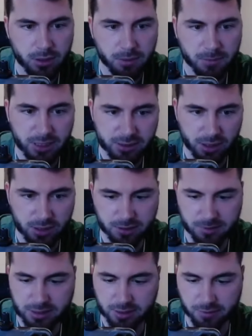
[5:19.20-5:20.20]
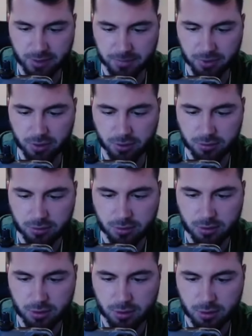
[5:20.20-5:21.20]
But that's awesome. That's a great pull.
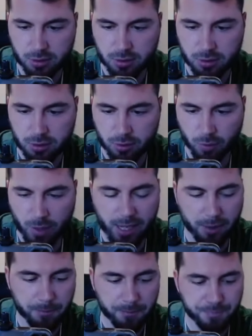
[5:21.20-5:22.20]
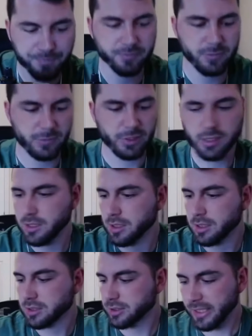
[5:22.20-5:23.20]
Wow.
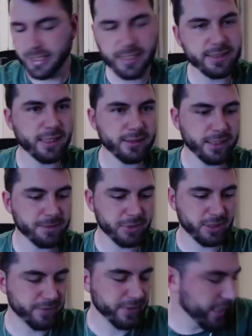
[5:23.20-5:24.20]
So yeah, hit that like button if you